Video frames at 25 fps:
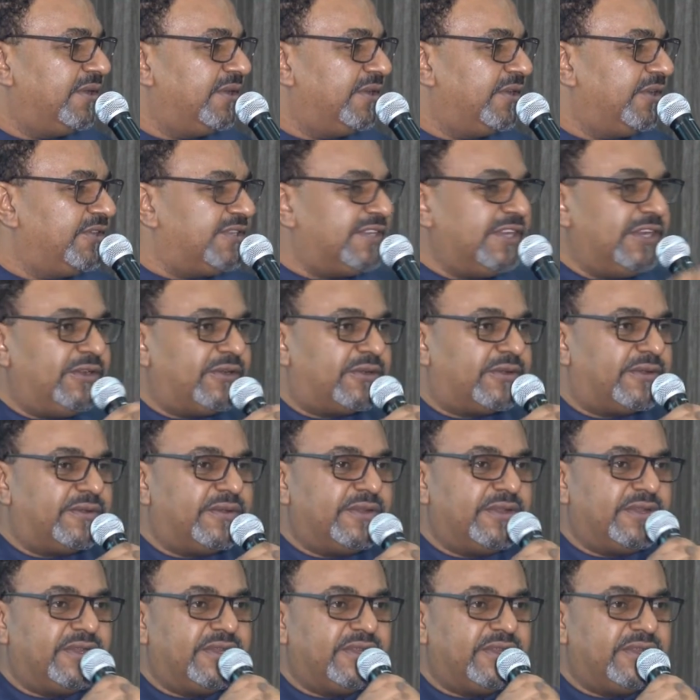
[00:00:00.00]
You see,
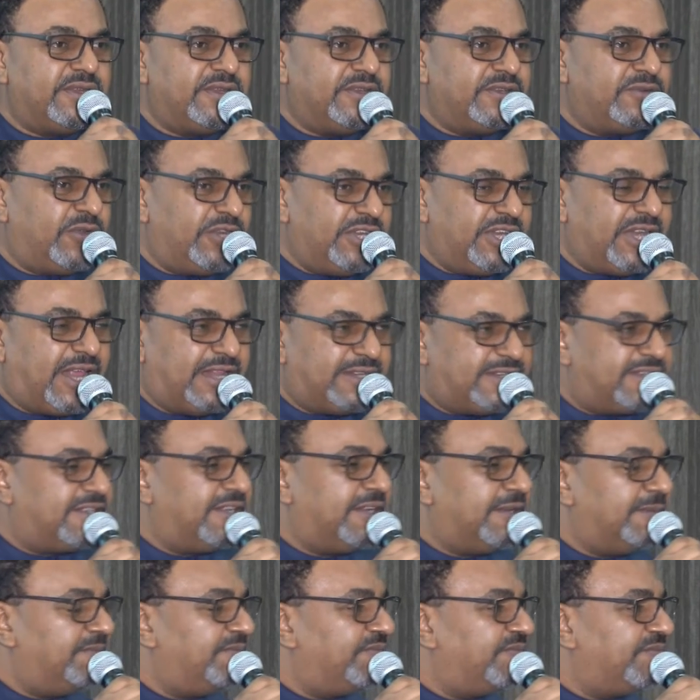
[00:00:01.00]
one last
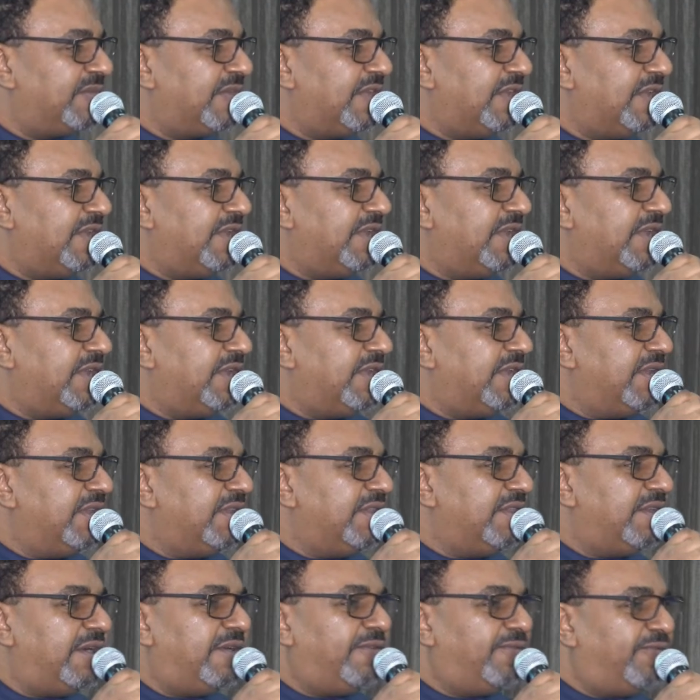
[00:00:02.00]
thing.
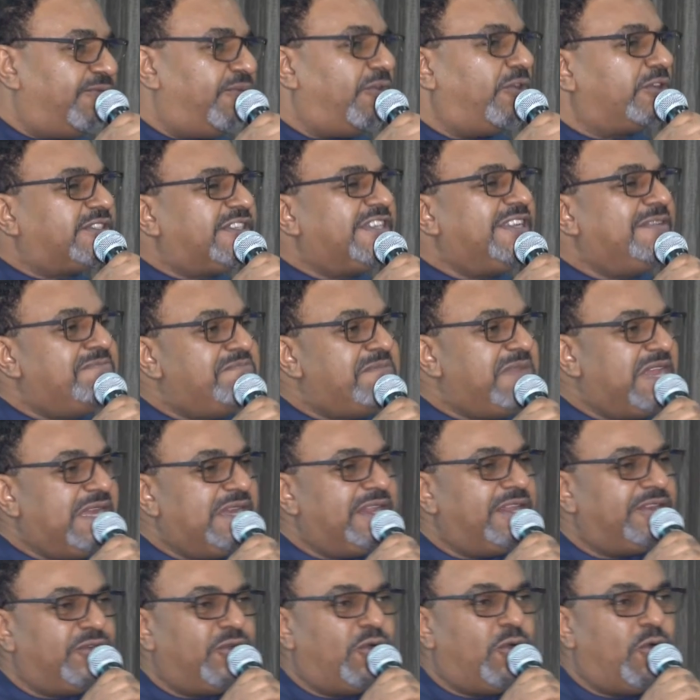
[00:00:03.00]
There are 40
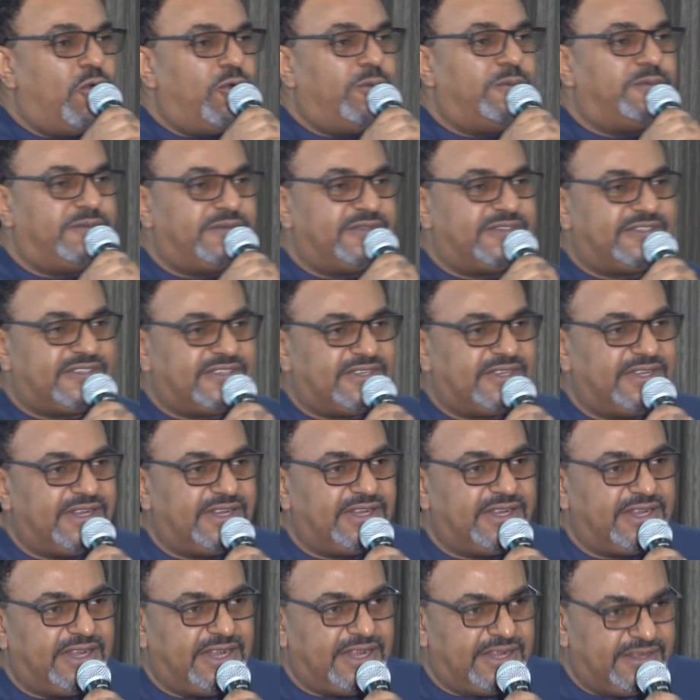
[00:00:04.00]
million homes
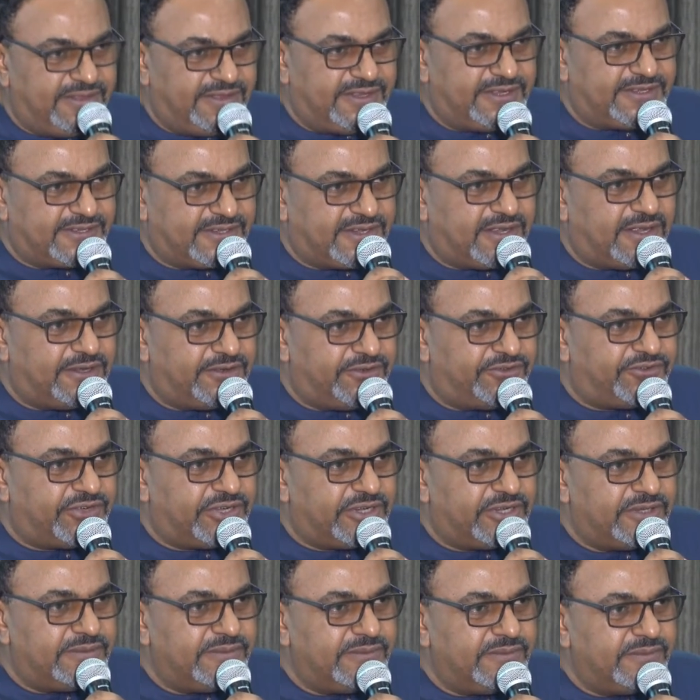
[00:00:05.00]
in this country,
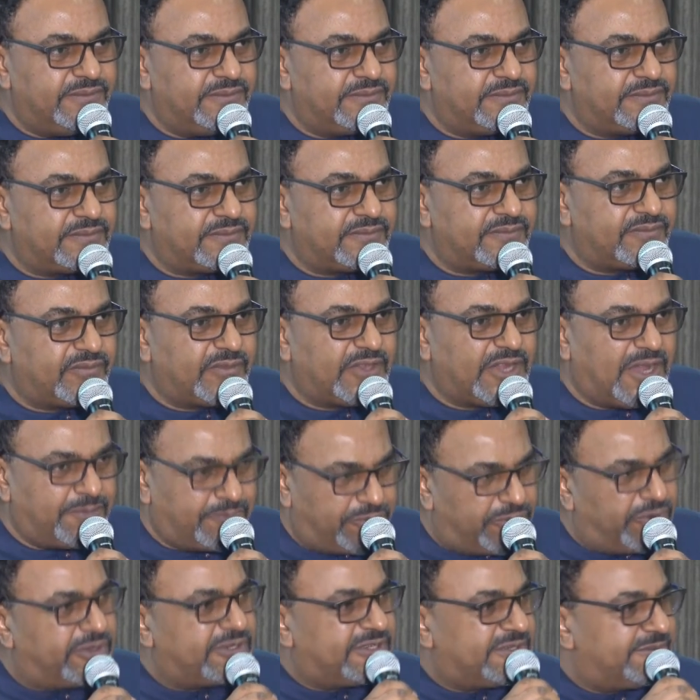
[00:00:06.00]

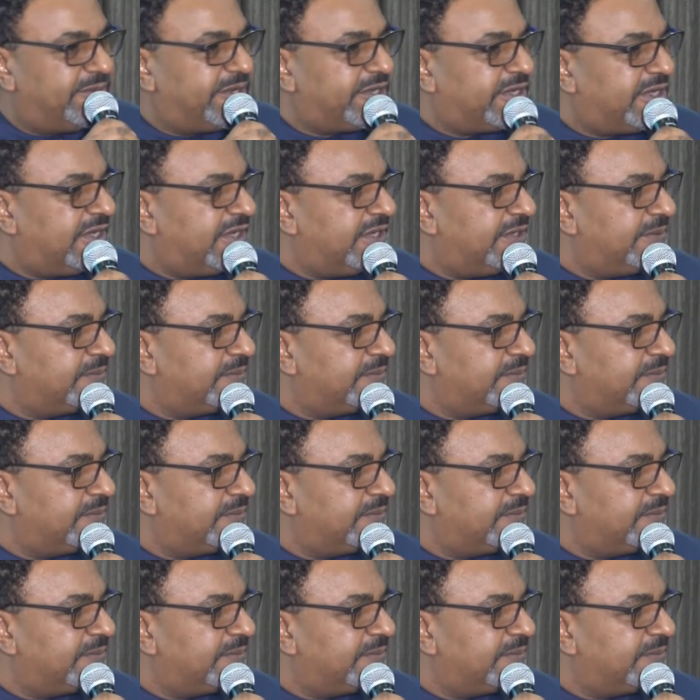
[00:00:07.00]
approximately.